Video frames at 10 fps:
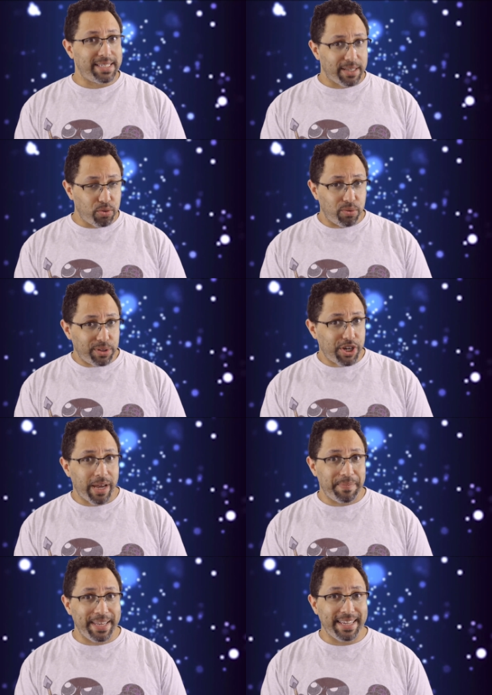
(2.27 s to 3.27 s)
is it cool to
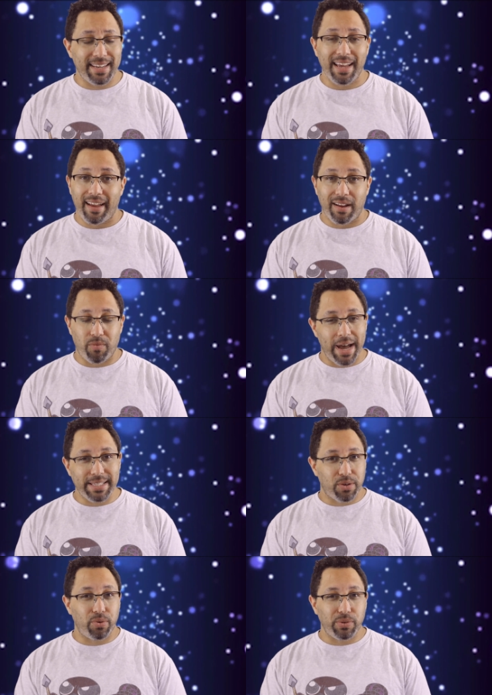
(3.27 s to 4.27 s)
champion, and why
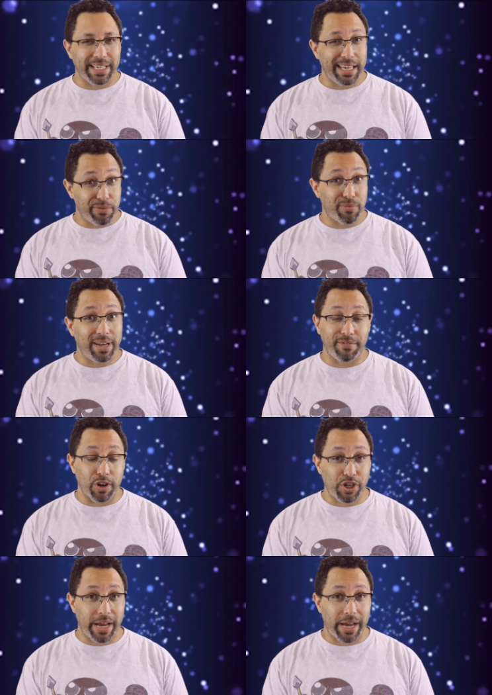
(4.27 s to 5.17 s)
is it cool to get rid of your